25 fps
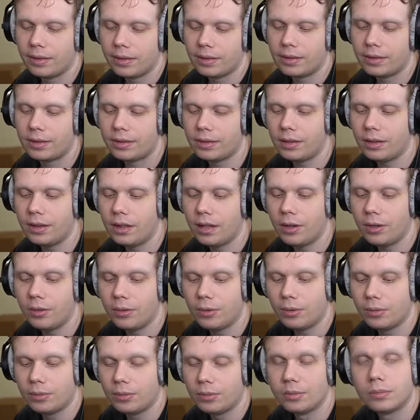
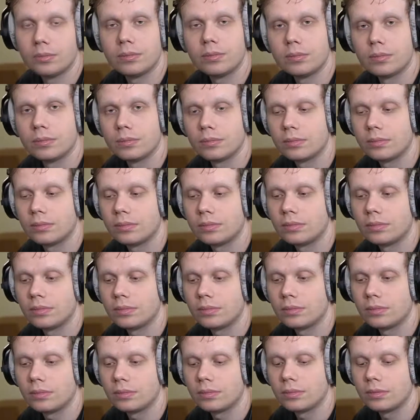slow.
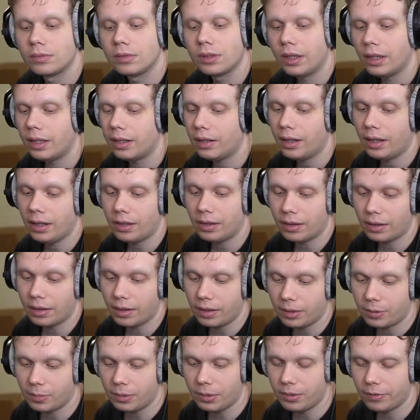Again,
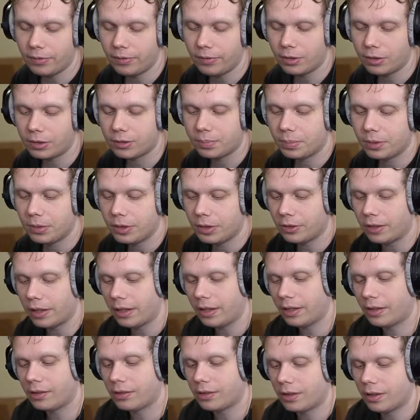like when you first put your
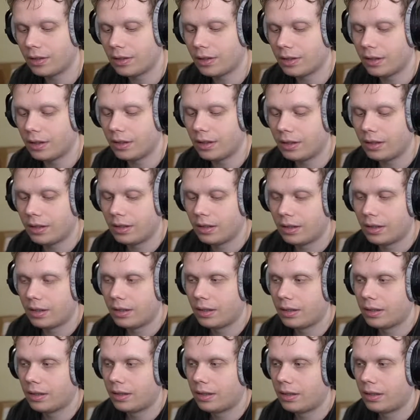hands on it,
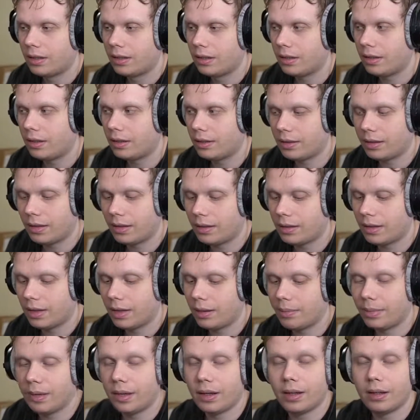it's not
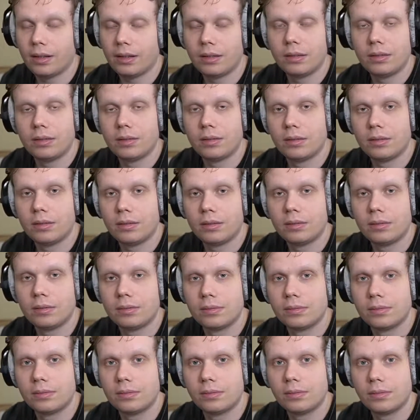that bad.
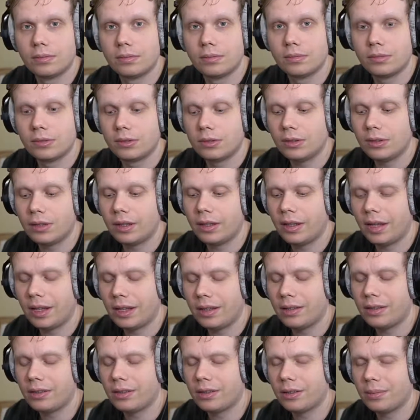You're like, hey,
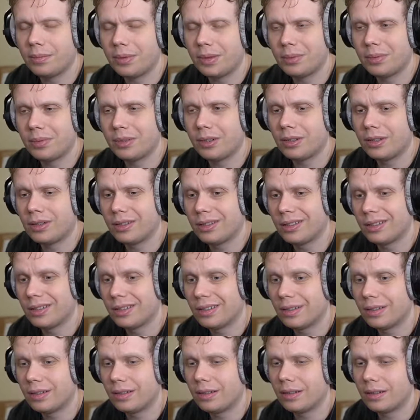this could be pretty
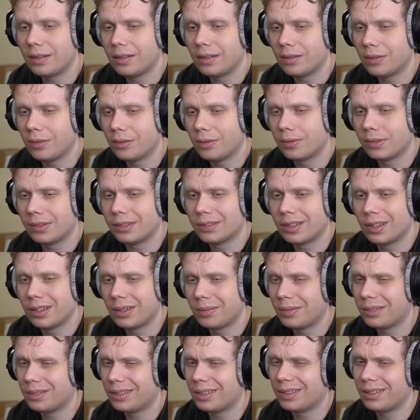good. And then over
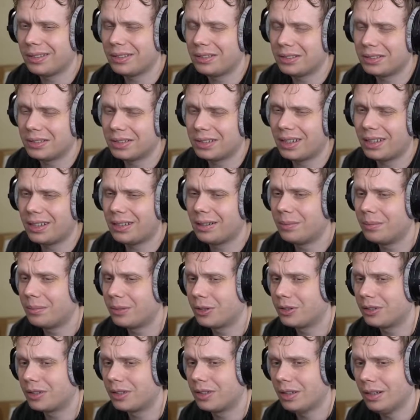time, it's like, it's kind of
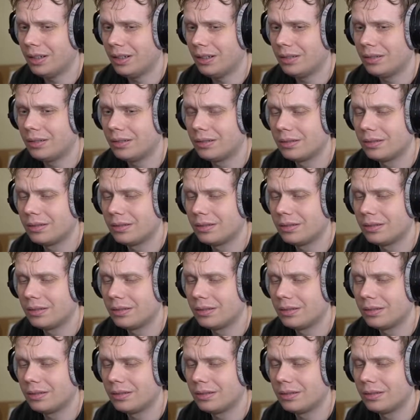murky.